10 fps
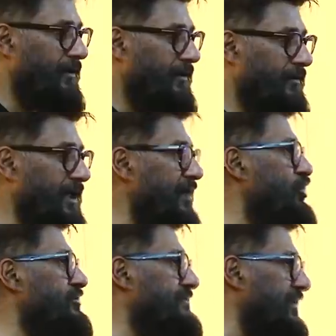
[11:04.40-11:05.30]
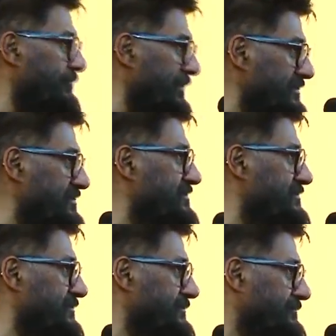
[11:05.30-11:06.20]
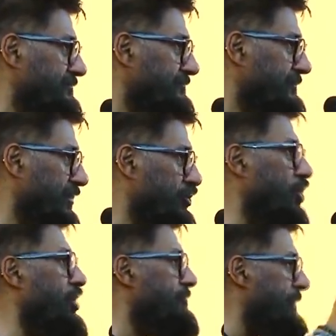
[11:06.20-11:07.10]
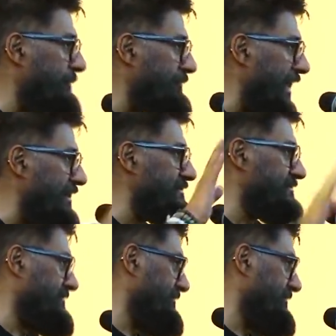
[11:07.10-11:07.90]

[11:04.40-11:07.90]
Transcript: There are no sermons. You are not baptized.